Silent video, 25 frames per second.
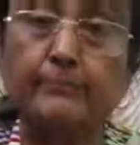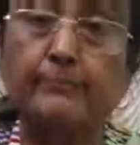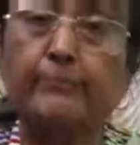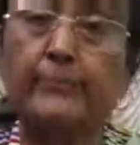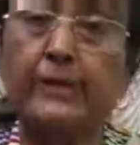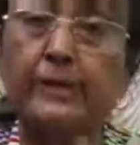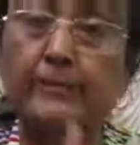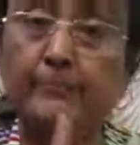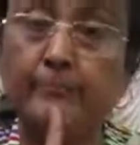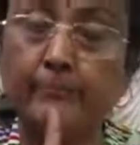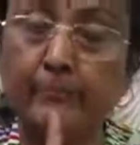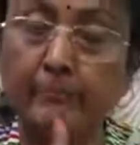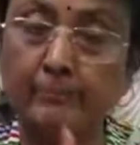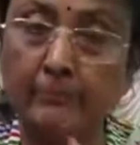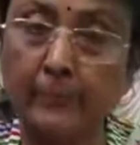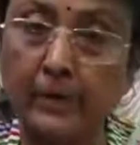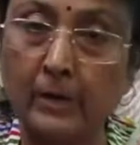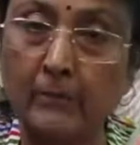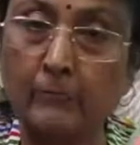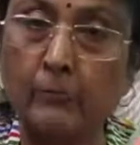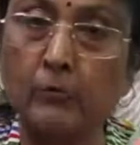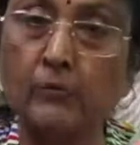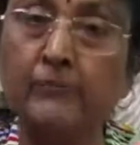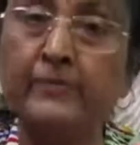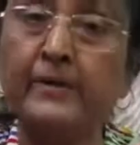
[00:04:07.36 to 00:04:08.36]
If
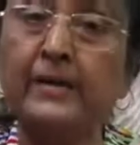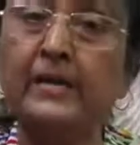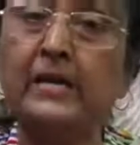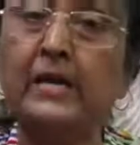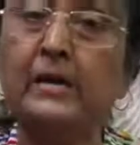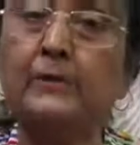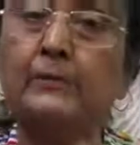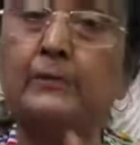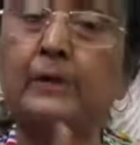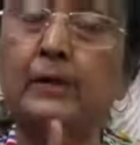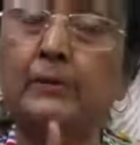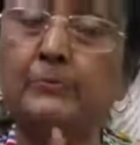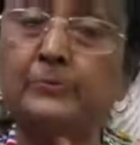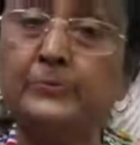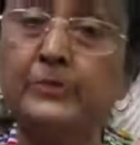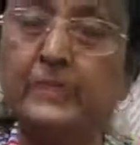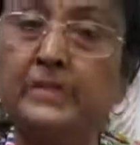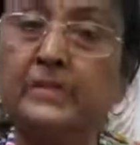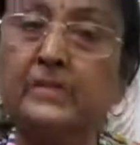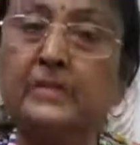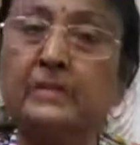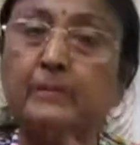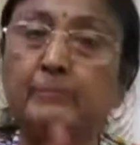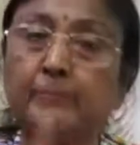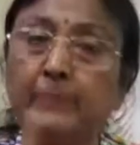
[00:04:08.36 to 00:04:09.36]
moving an
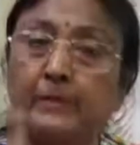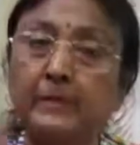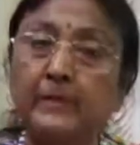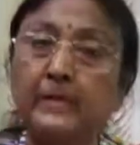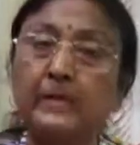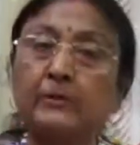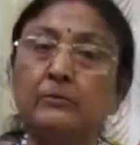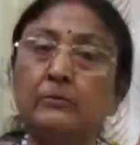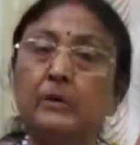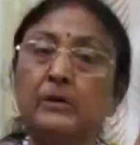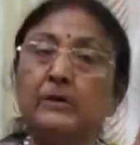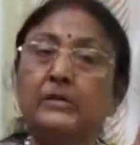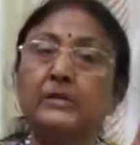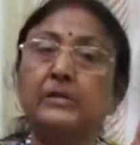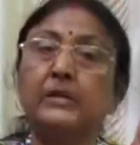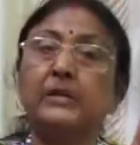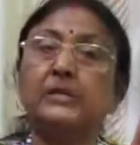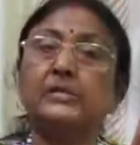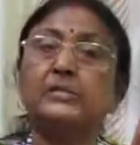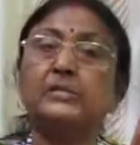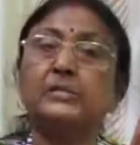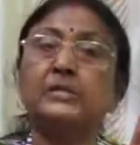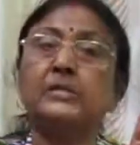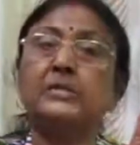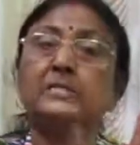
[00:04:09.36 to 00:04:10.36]
object in a particular
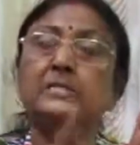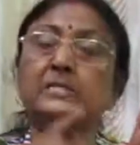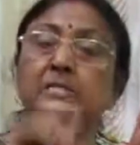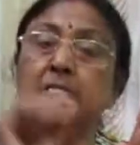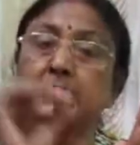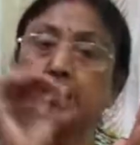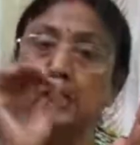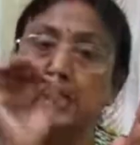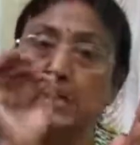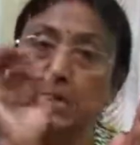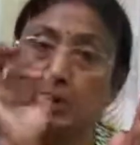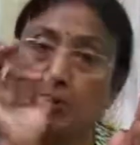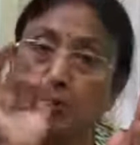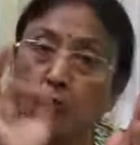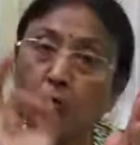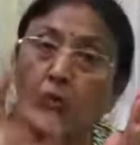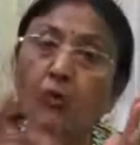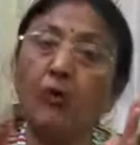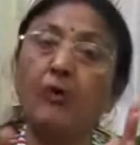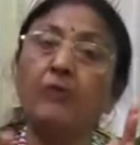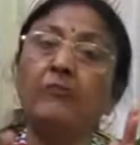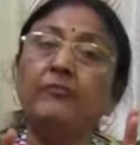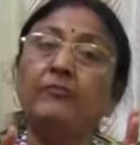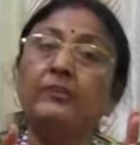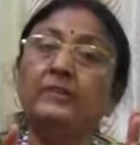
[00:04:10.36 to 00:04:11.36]
directions
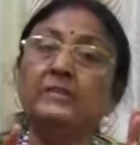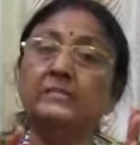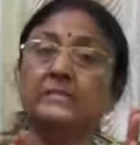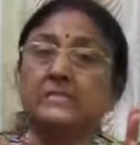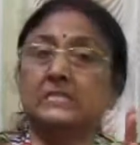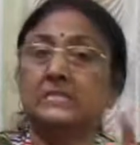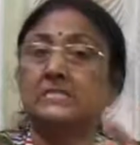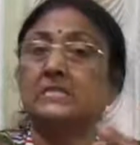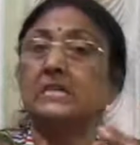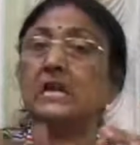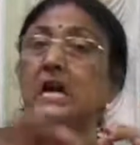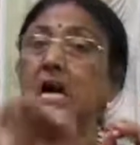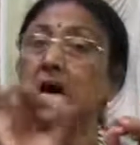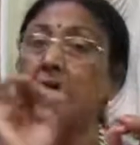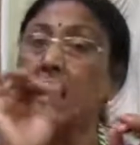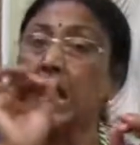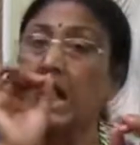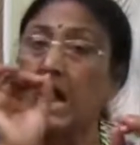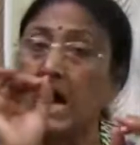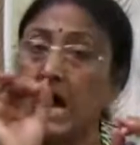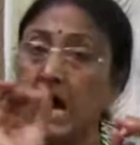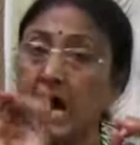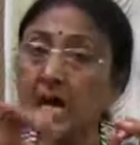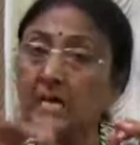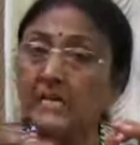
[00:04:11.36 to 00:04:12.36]
covers
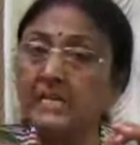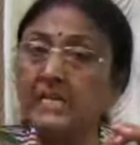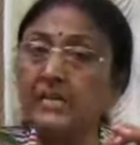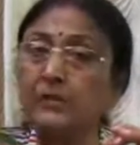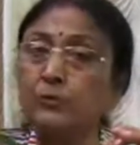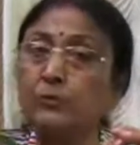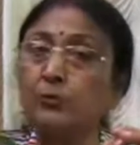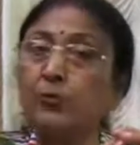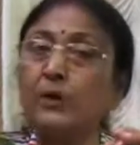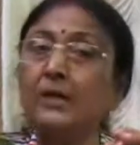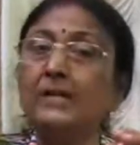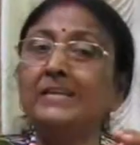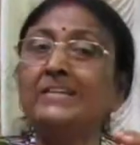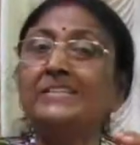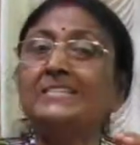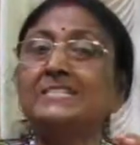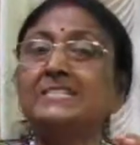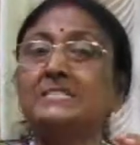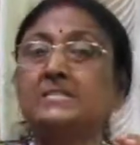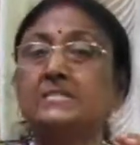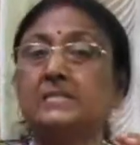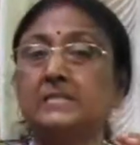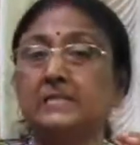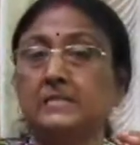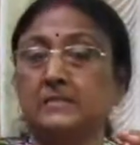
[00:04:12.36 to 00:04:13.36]
unequal
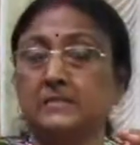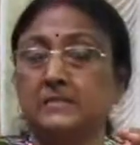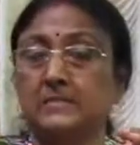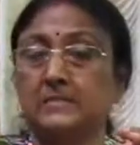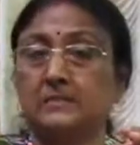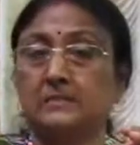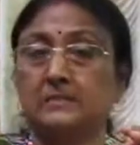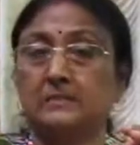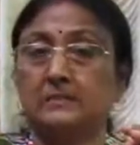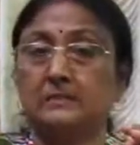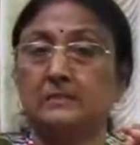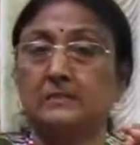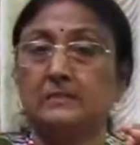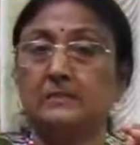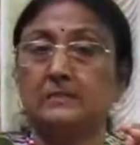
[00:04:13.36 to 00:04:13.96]
distance